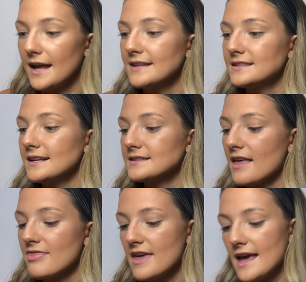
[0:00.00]
It is
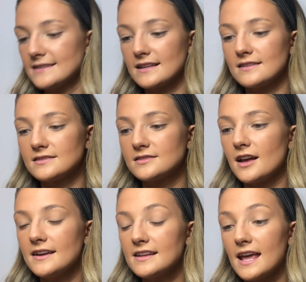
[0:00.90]
this
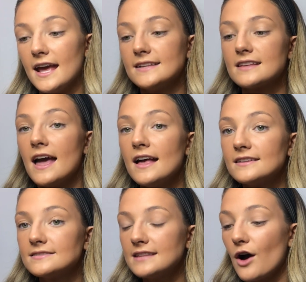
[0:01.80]
Sunkissed
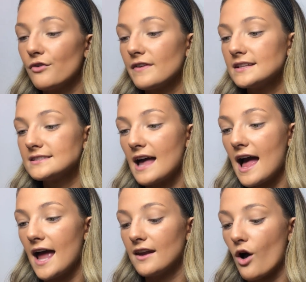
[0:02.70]
Self
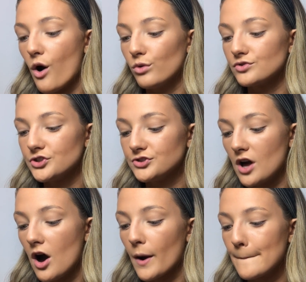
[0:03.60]
Tan Ultra
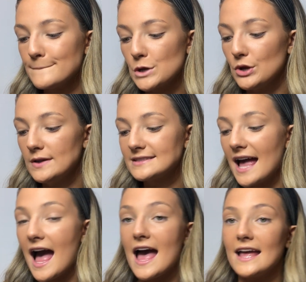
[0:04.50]
Dark Mousse,
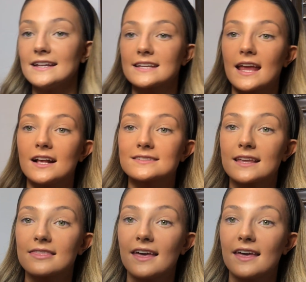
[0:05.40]
and it looks like